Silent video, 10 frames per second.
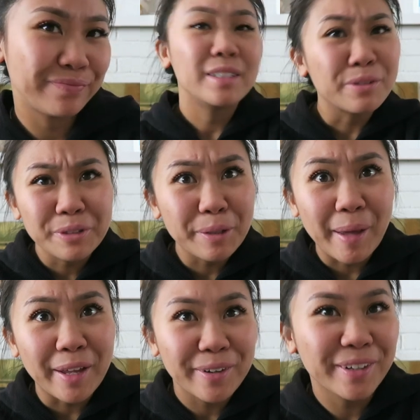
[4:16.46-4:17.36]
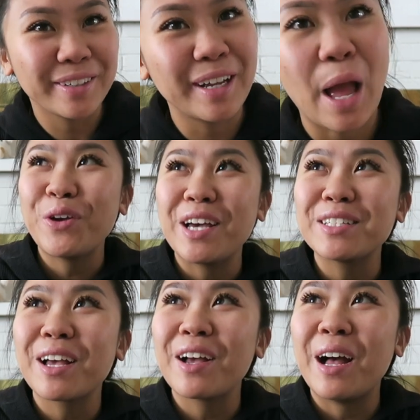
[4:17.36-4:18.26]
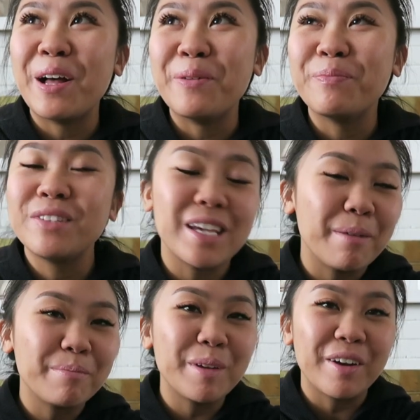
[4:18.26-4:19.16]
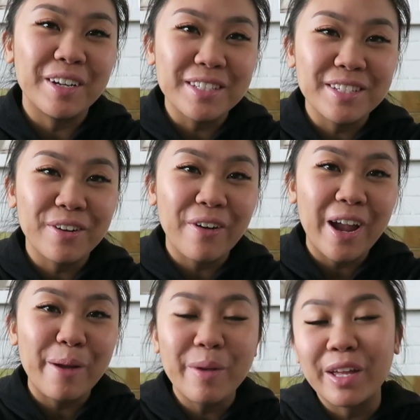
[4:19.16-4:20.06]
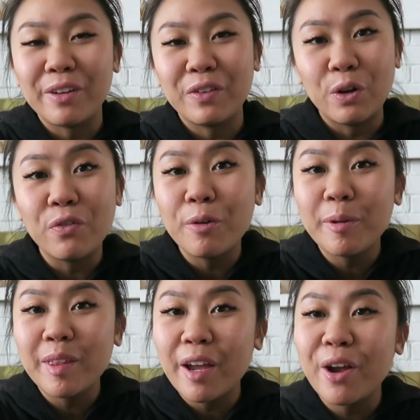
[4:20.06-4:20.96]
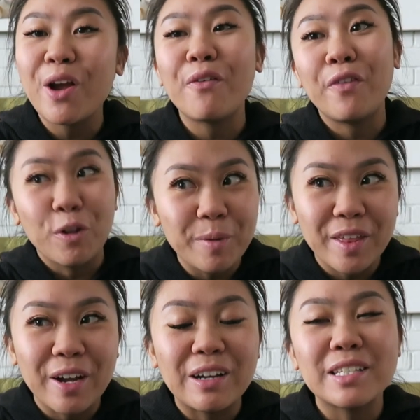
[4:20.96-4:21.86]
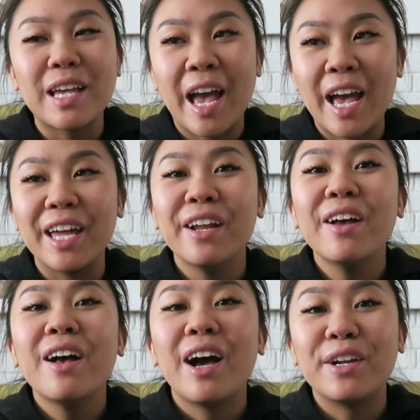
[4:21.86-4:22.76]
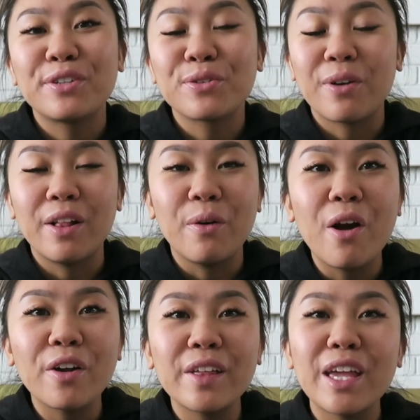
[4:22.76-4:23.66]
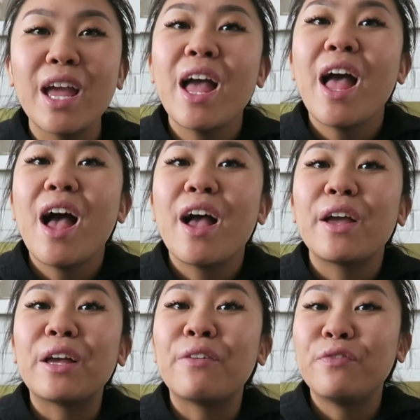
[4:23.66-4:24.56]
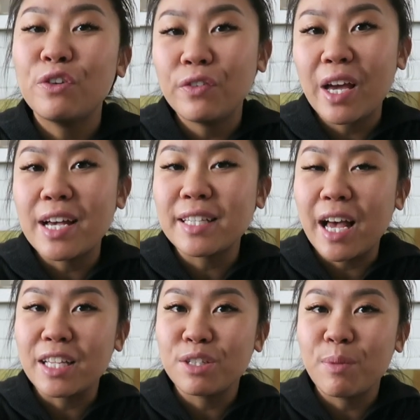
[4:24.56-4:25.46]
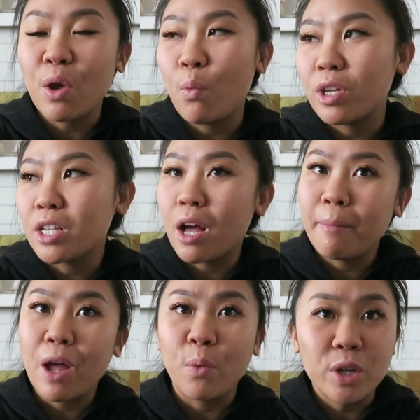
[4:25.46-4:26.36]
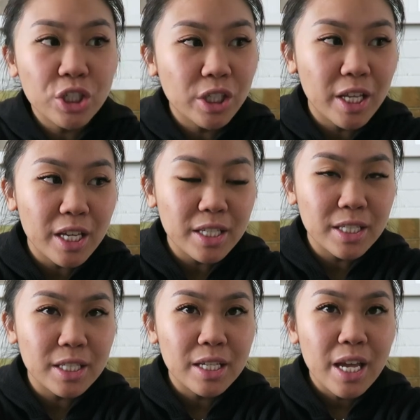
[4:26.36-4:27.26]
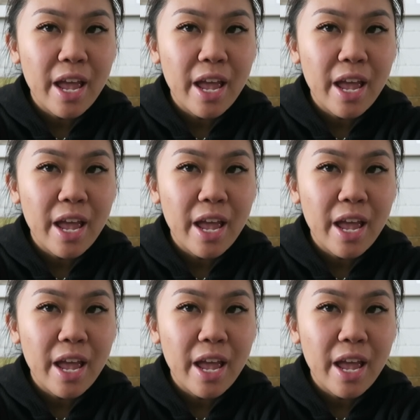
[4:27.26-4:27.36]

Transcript: doesn't really matter. You guys DM'd me on Instagram, and if you don't follow me there, follow me there. It's @_helloharley. A few of you guys asked me what's on my wish list,